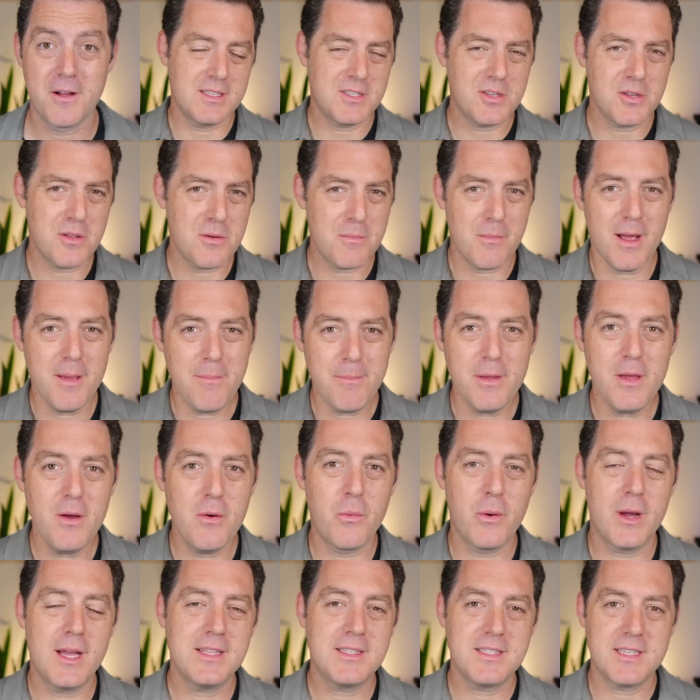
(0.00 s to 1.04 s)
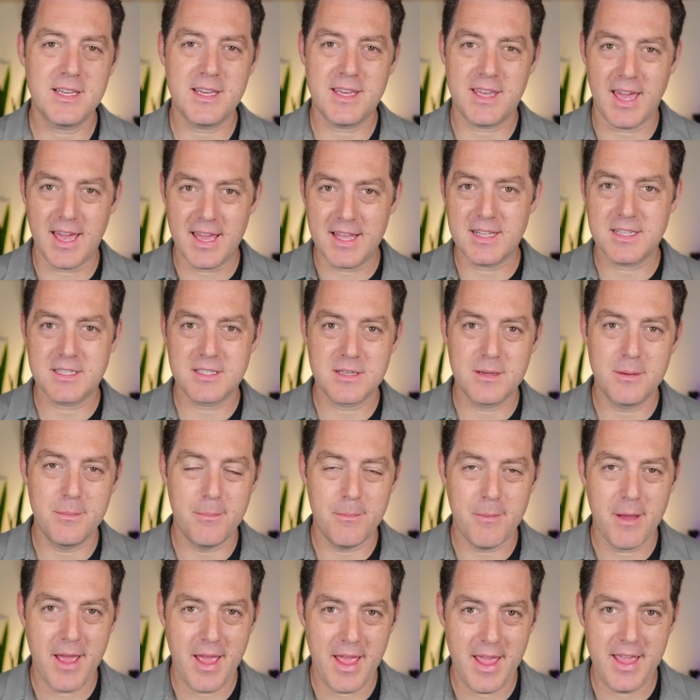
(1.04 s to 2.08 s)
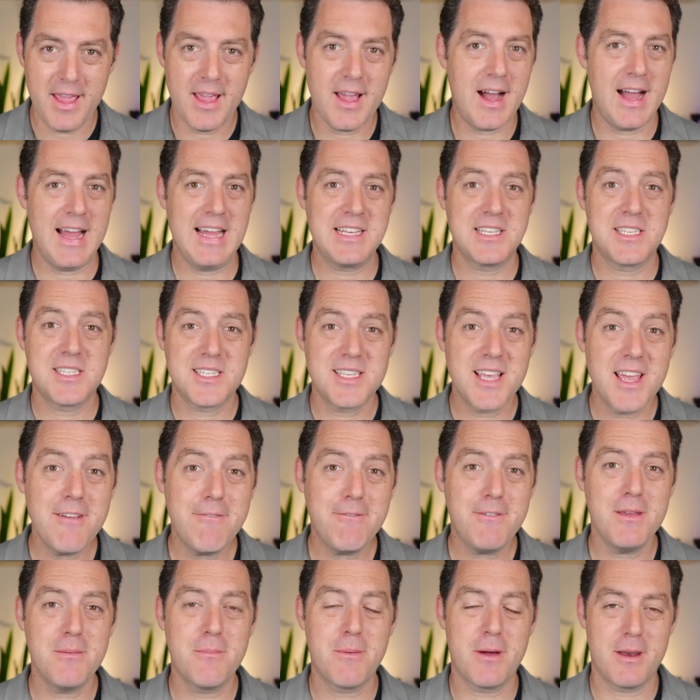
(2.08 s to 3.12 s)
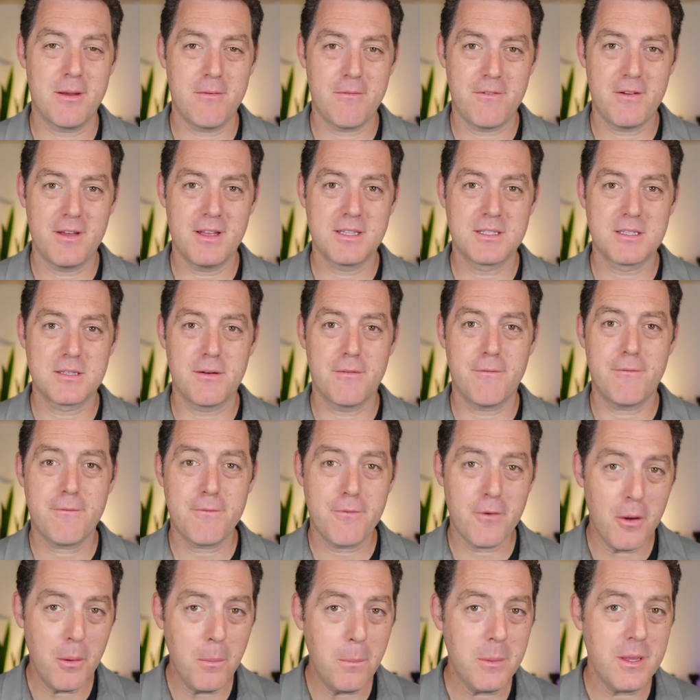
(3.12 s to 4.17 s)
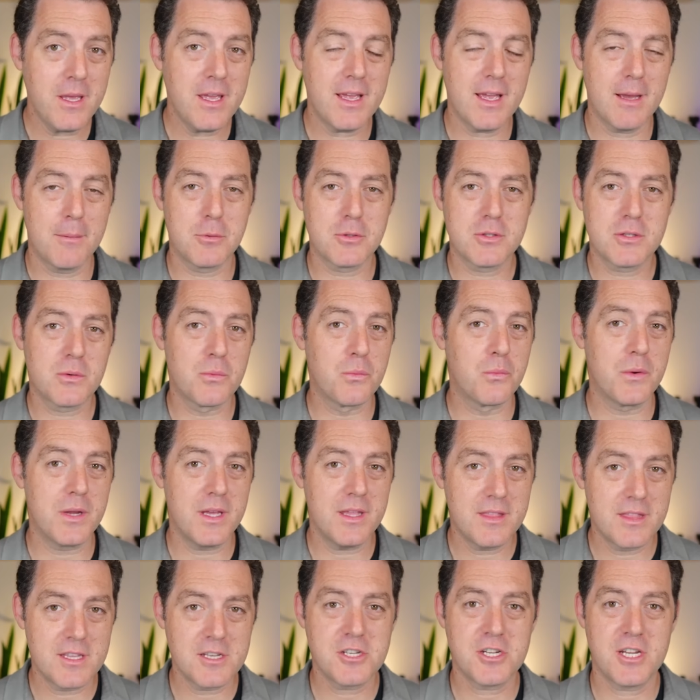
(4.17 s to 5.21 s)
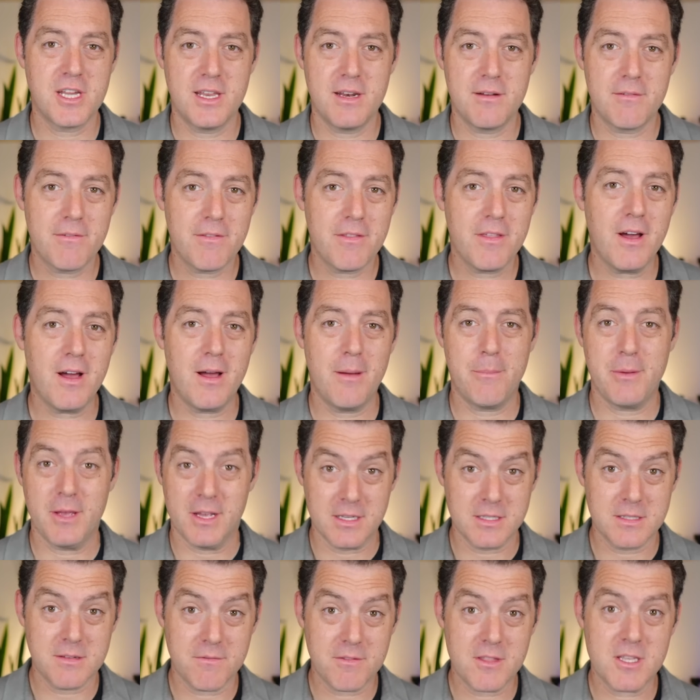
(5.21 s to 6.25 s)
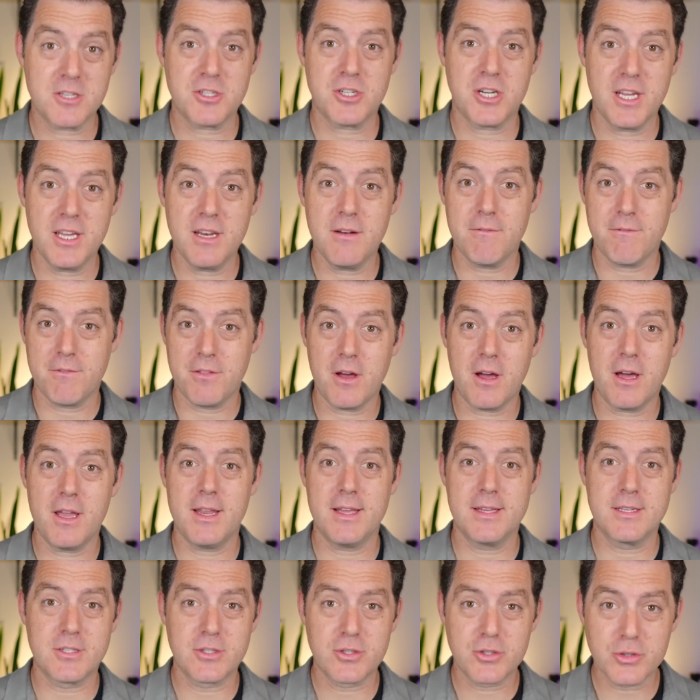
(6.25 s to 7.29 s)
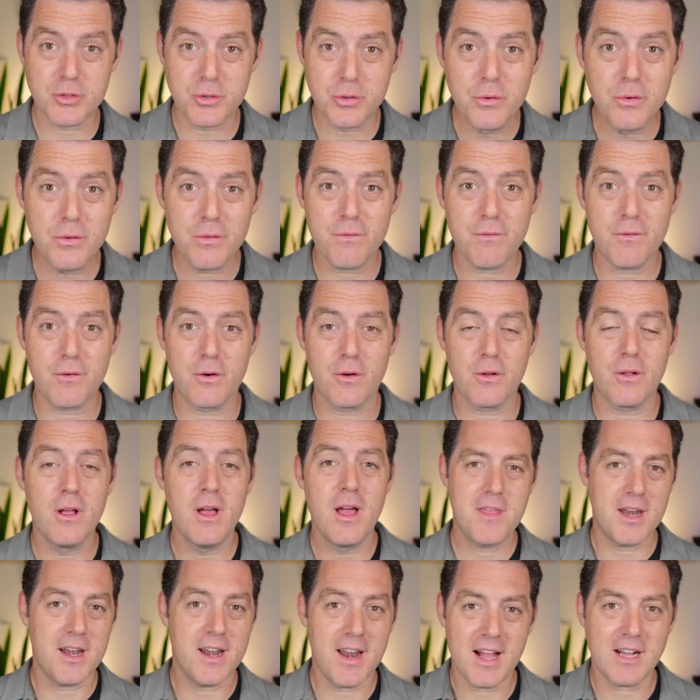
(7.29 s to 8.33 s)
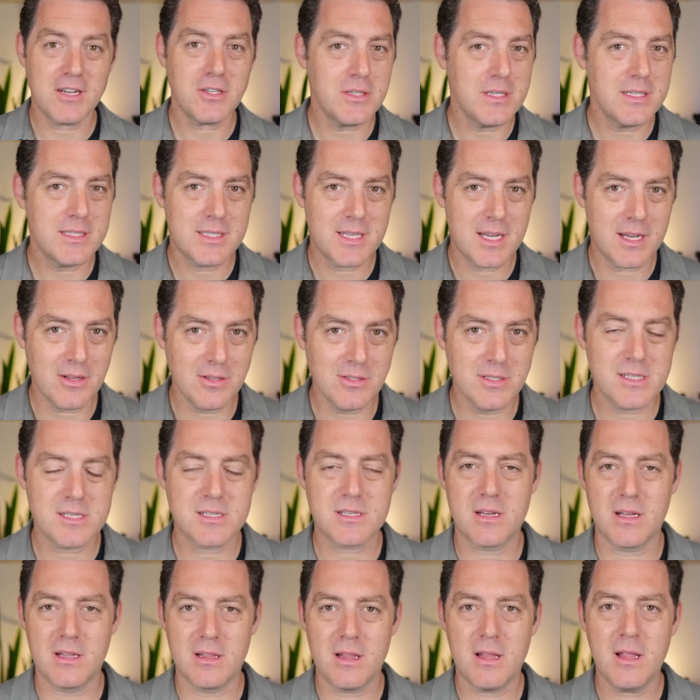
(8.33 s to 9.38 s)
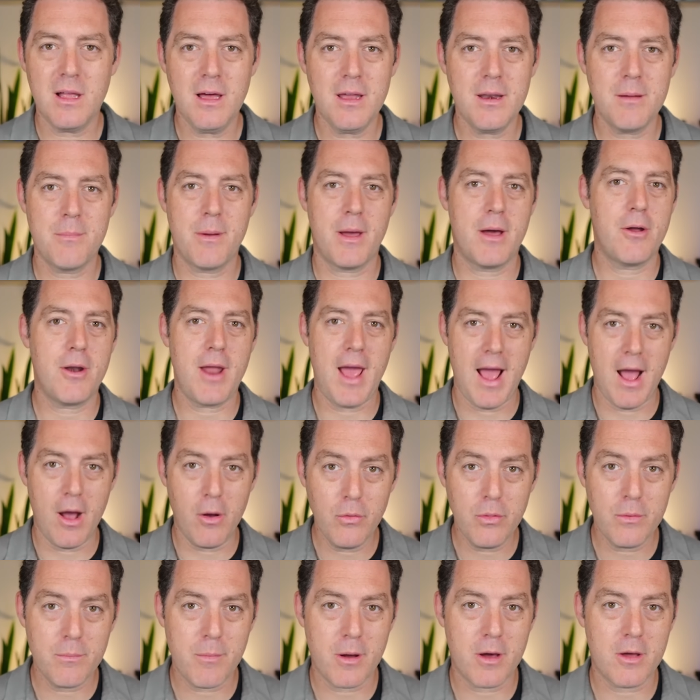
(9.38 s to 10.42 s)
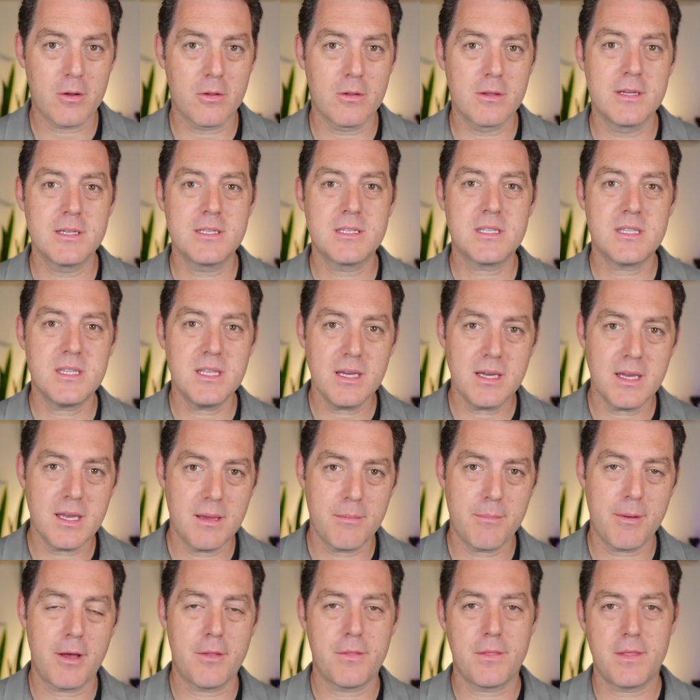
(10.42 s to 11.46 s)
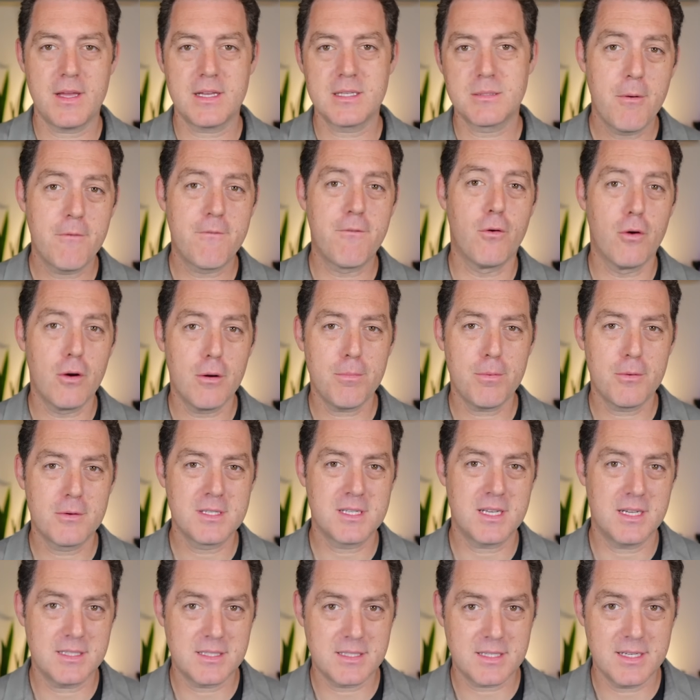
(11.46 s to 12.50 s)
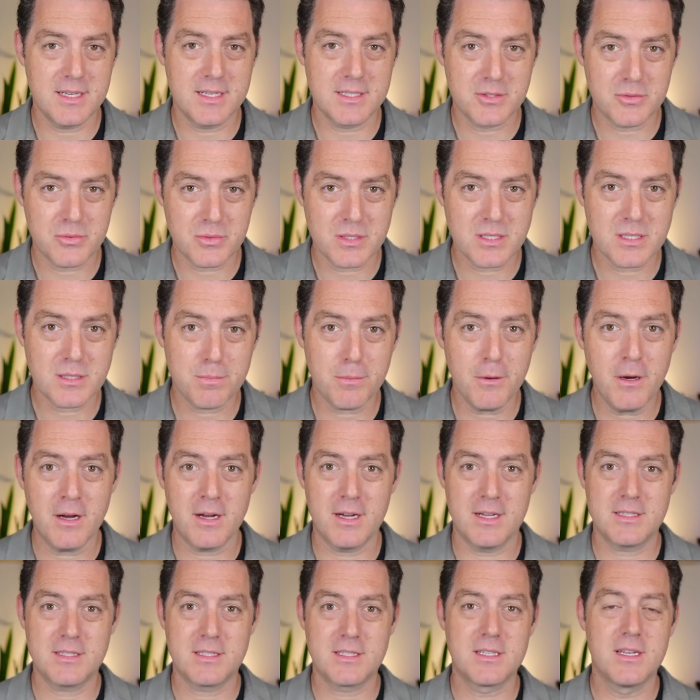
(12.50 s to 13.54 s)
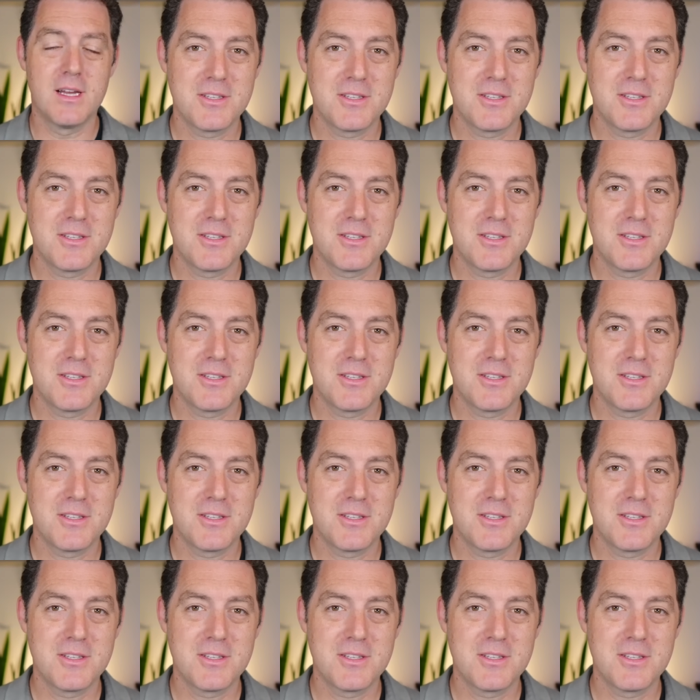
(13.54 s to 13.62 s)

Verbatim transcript: And so there might be a way to get some A I safety benefits from being able to read the chain of thought, because if the chain of thought is truthful, then it actually tells us a lot about how the model is thinking about things before it presents its response.